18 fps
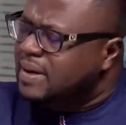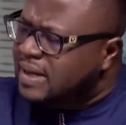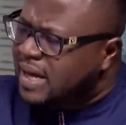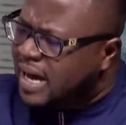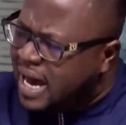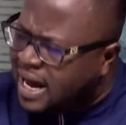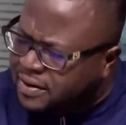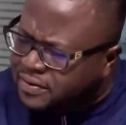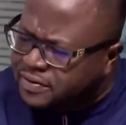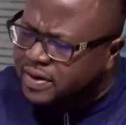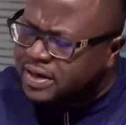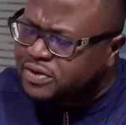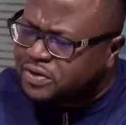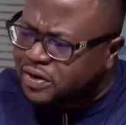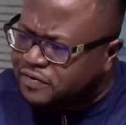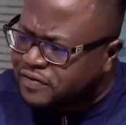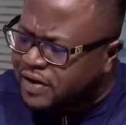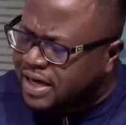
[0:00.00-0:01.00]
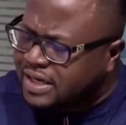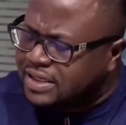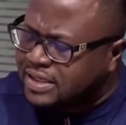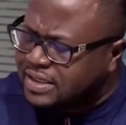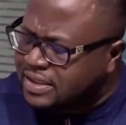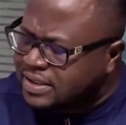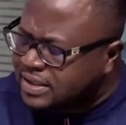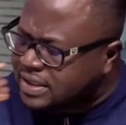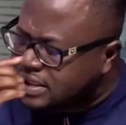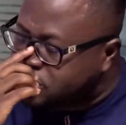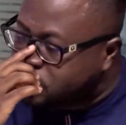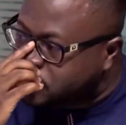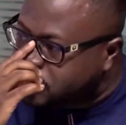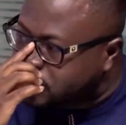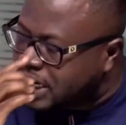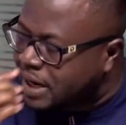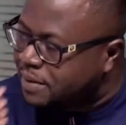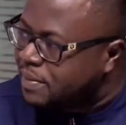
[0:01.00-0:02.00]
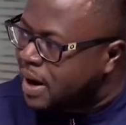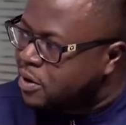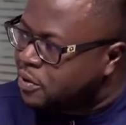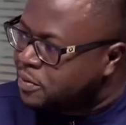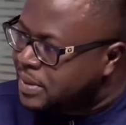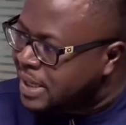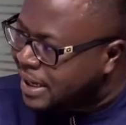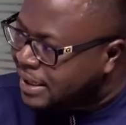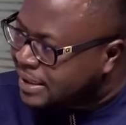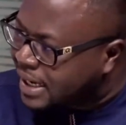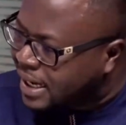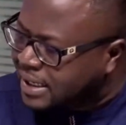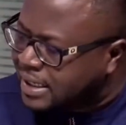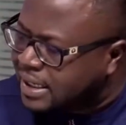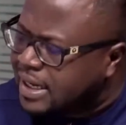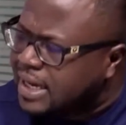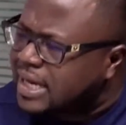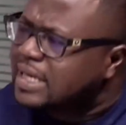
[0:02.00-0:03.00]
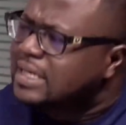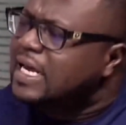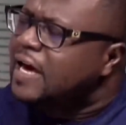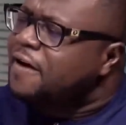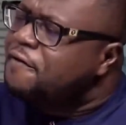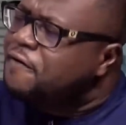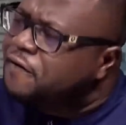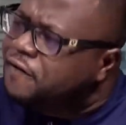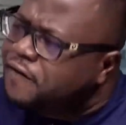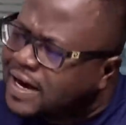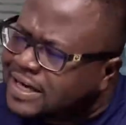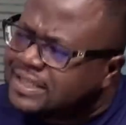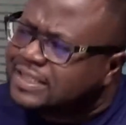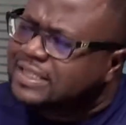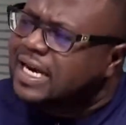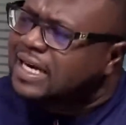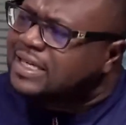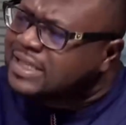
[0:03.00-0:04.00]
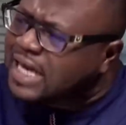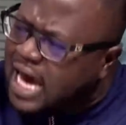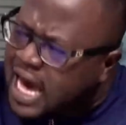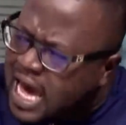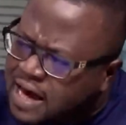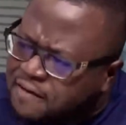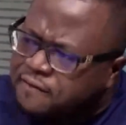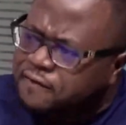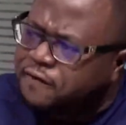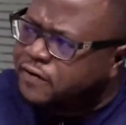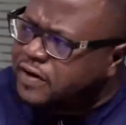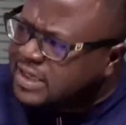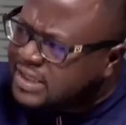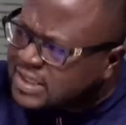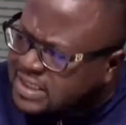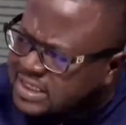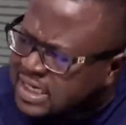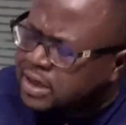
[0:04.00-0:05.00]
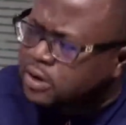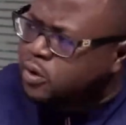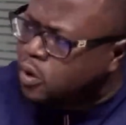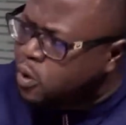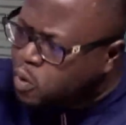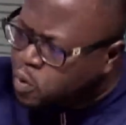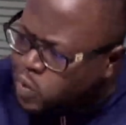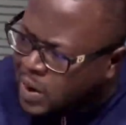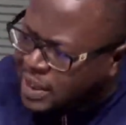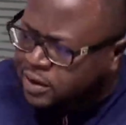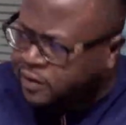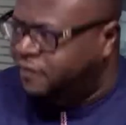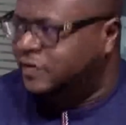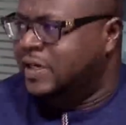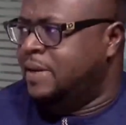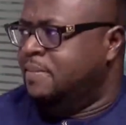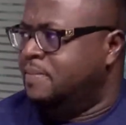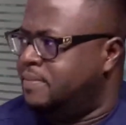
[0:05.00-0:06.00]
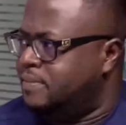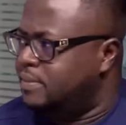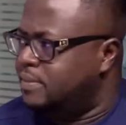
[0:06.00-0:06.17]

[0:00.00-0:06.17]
Hundreds of issues about me, they fact checked every single one of them.